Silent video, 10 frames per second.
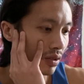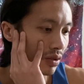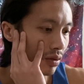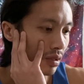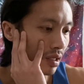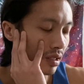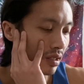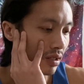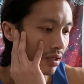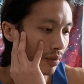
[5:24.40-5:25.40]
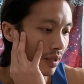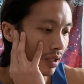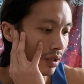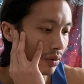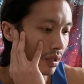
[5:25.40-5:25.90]
Taurus, this could be
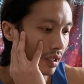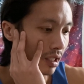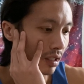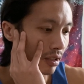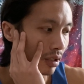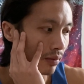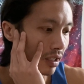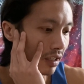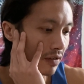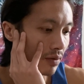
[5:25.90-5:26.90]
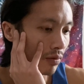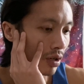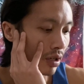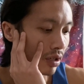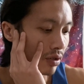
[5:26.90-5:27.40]
you here. You might have some
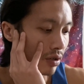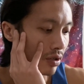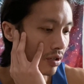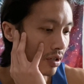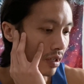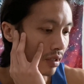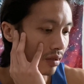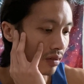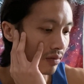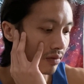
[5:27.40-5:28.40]
water in your chart.